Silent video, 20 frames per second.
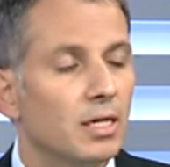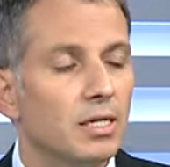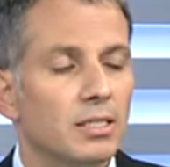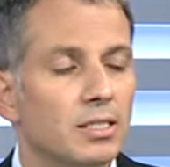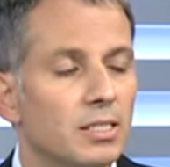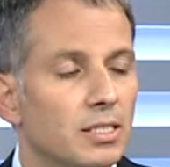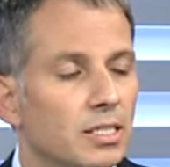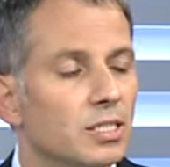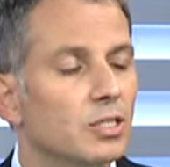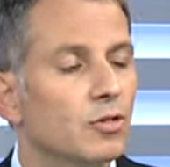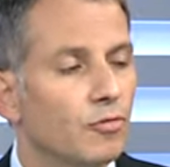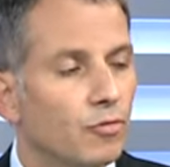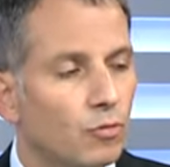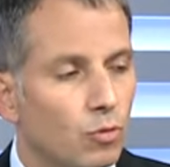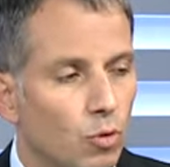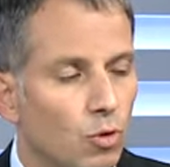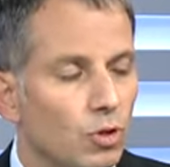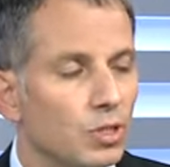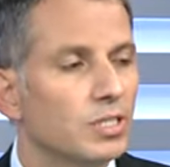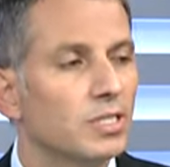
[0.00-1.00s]
This is, of
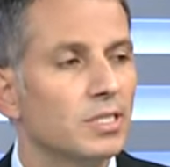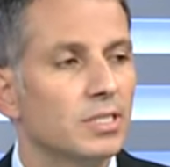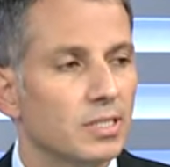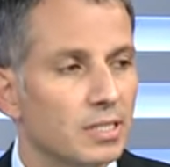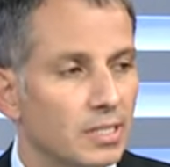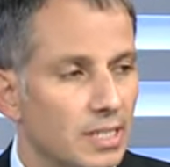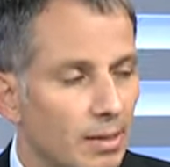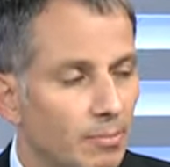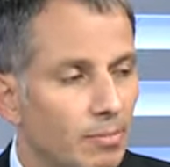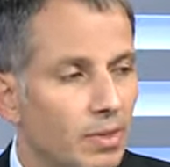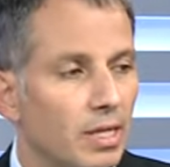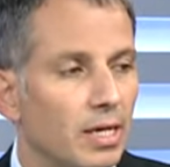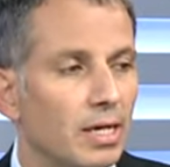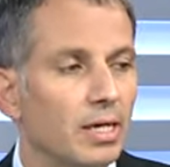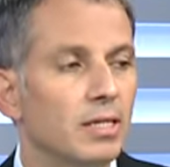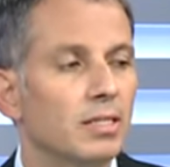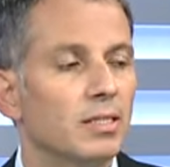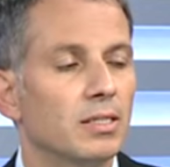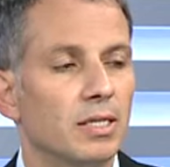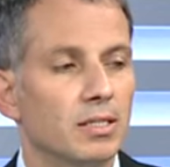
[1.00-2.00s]
course,
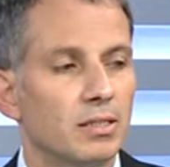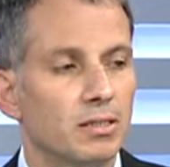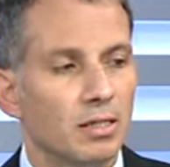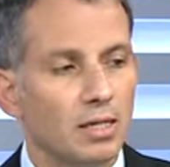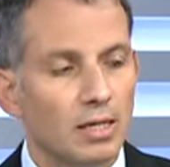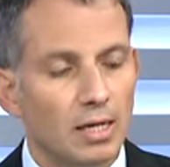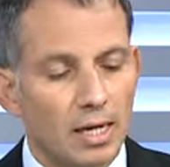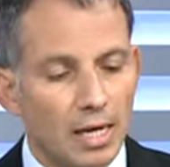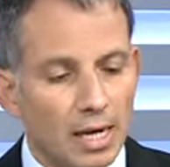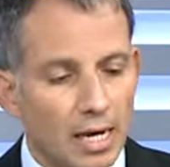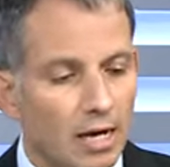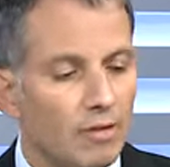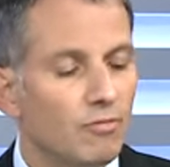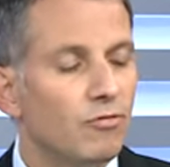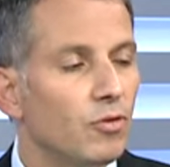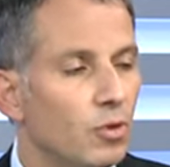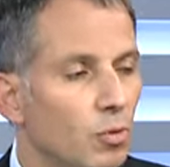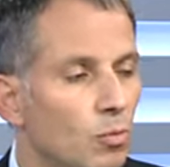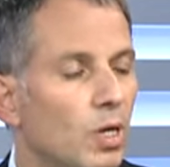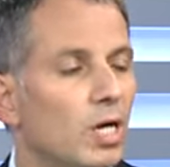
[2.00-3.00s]
something that
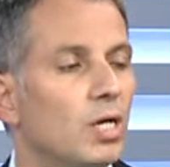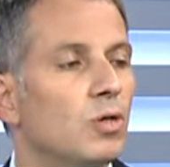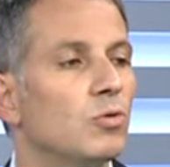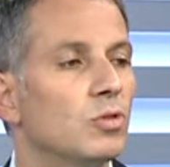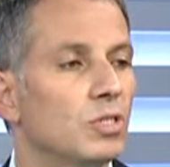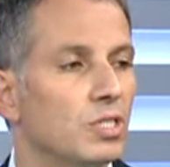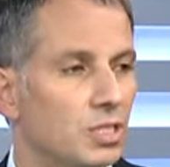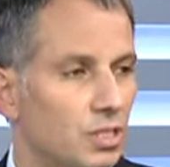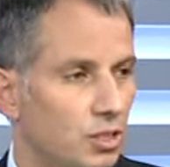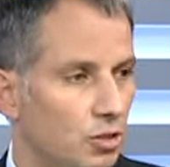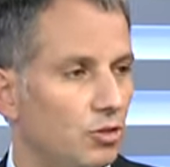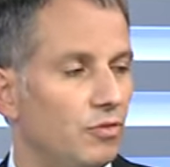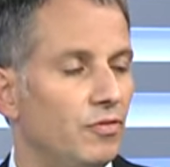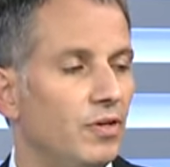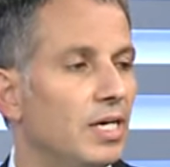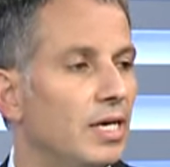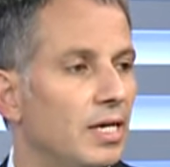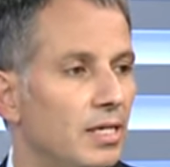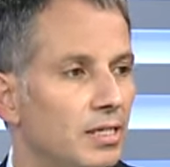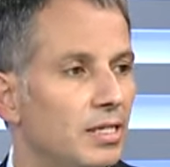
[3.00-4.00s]
everyone who's
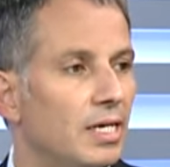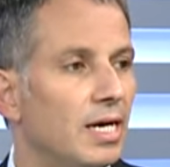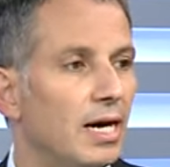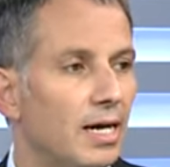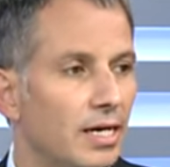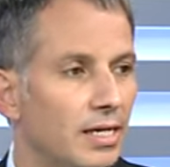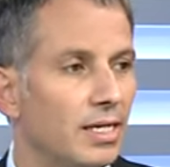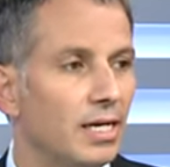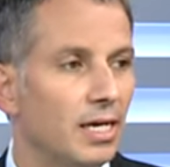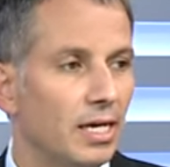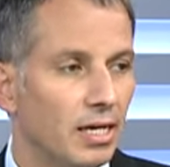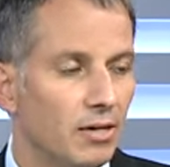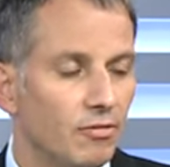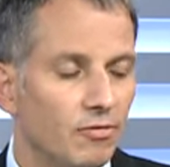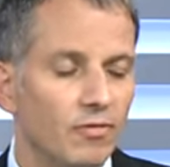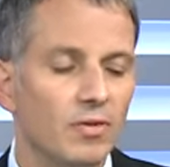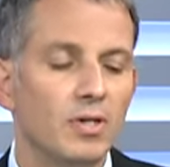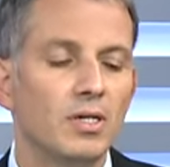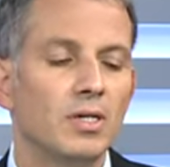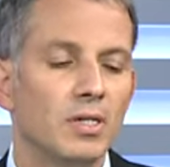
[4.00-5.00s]
serving in the
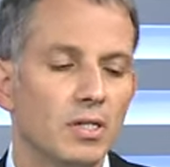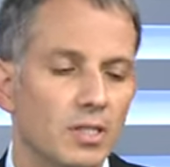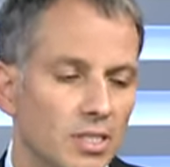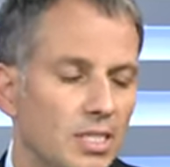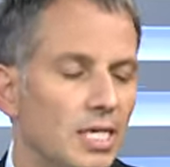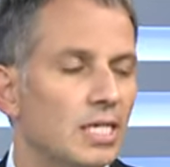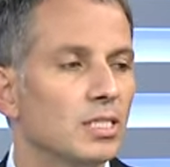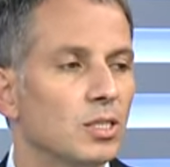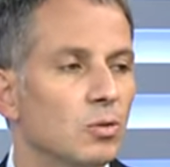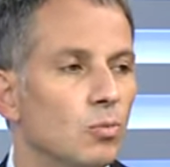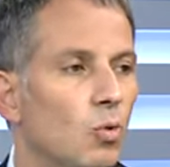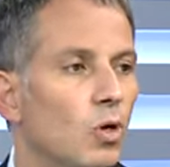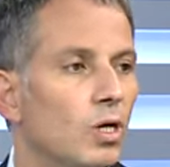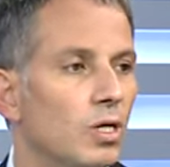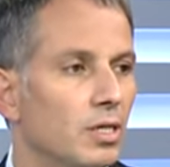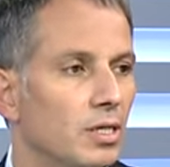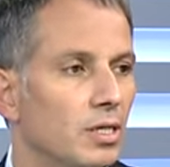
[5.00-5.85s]
IDF doesn't want